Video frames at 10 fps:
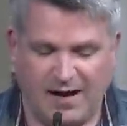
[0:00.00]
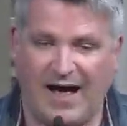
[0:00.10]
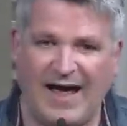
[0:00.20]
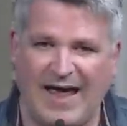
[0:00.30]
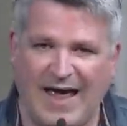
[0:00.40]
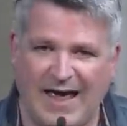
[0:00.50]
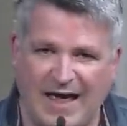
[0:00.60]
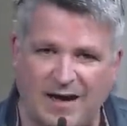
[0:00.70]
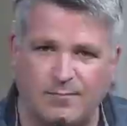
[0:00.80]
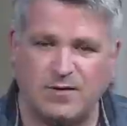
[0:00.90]
I
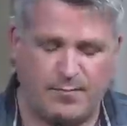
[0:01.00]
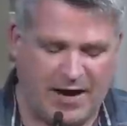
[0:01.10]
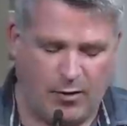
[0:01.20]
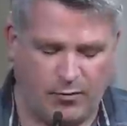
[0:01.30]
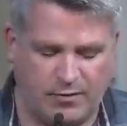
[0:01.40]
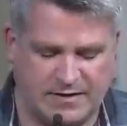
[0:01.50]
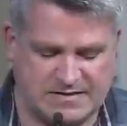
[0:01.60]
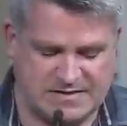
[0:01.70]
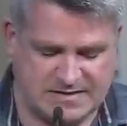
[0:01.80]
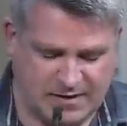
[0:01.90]
am the power
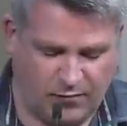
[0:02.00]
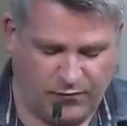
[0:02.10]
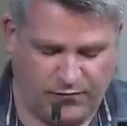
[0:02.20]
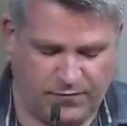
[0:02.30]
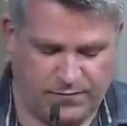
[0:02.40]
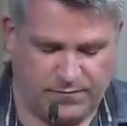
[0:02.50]
itself.